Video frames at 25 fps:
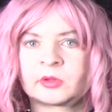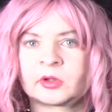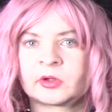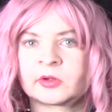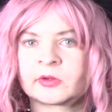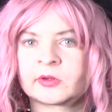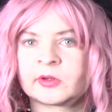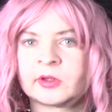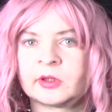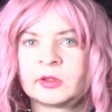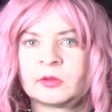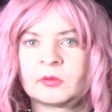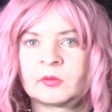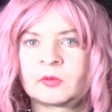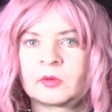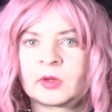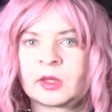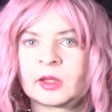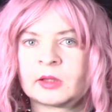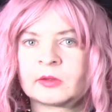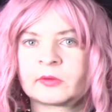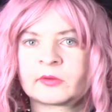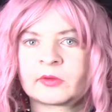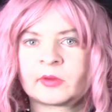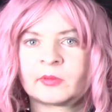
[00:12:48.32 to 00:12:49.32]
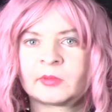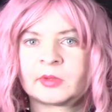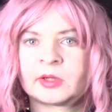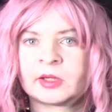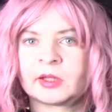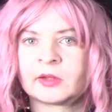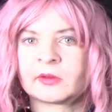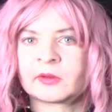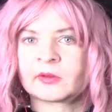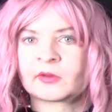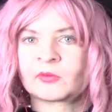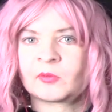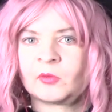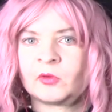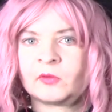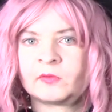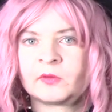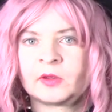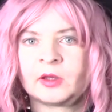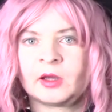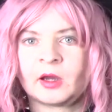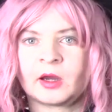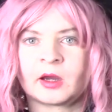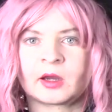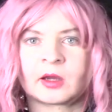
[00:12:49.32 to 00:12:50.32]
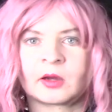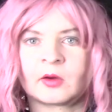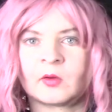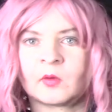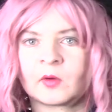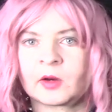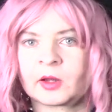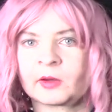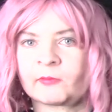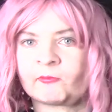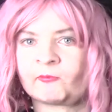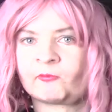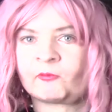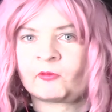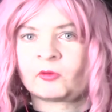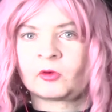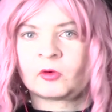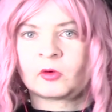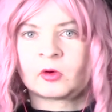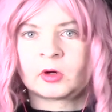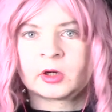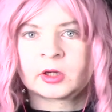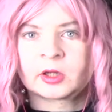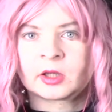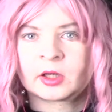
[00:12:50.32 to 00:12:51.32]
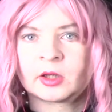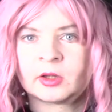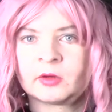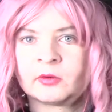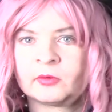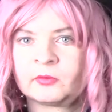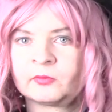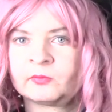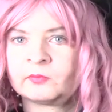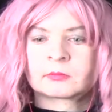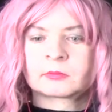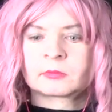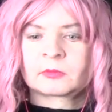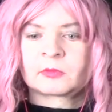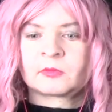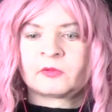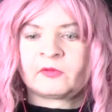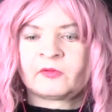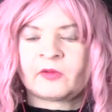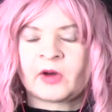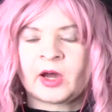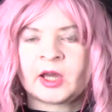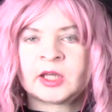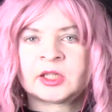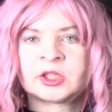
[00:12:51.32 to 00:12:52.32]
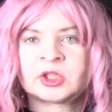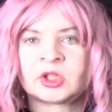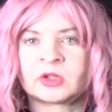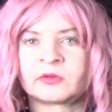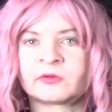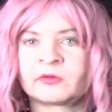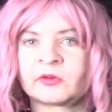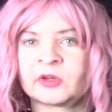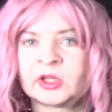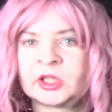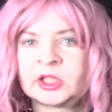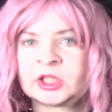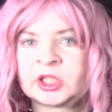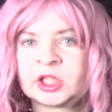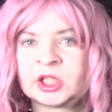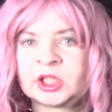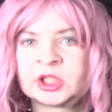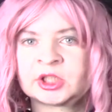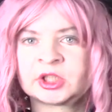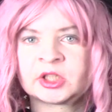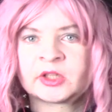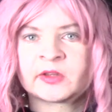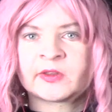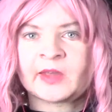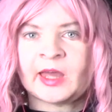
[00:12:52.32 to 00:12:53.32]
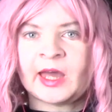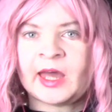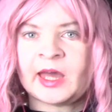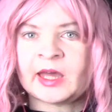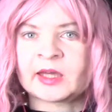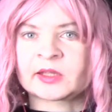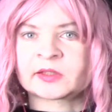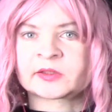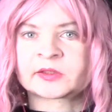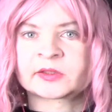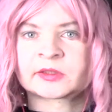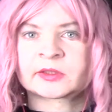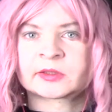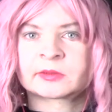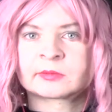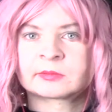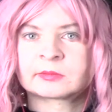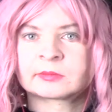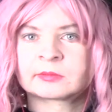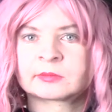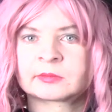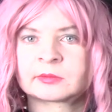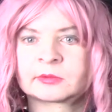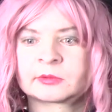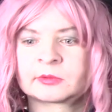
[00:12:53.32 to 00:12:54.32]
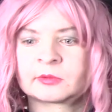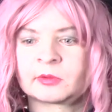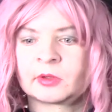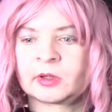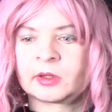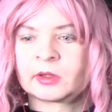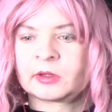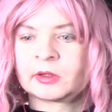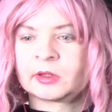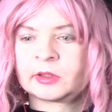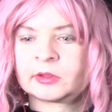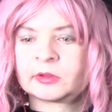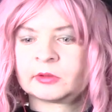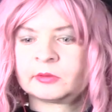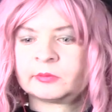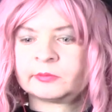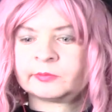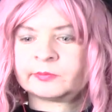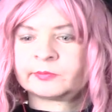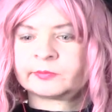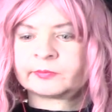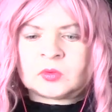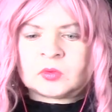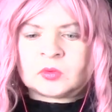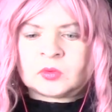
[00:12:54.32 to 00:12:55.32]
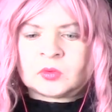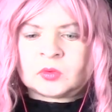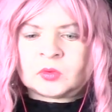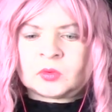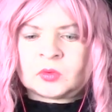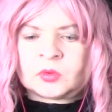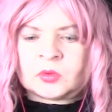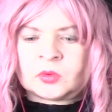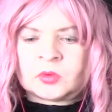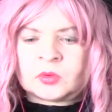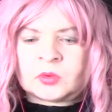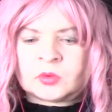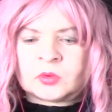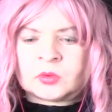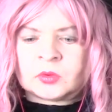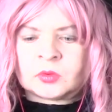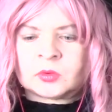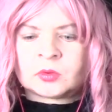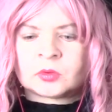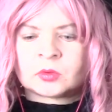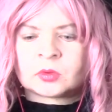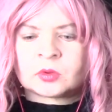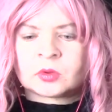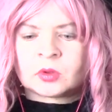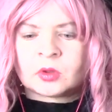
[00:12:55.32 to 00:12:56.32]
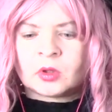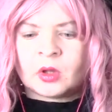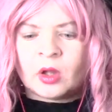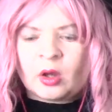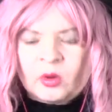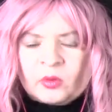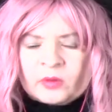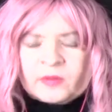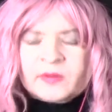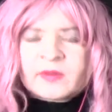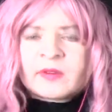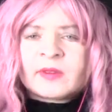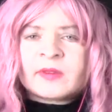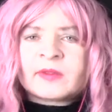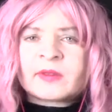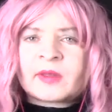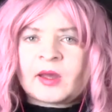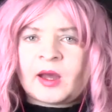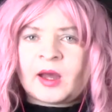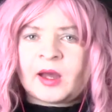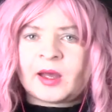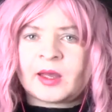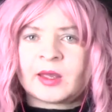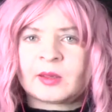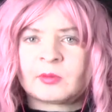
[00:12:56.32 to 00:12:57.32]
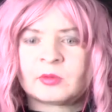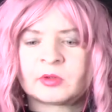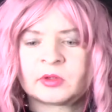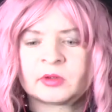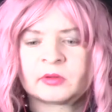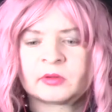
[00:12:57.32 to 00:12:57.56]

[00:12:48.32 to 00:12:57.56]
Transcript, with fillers: Percy, you kill somebody in this movie, I'm gonna reckon find your fictitious ass. That's what I'm gonna do. Oh, it's this guy. We're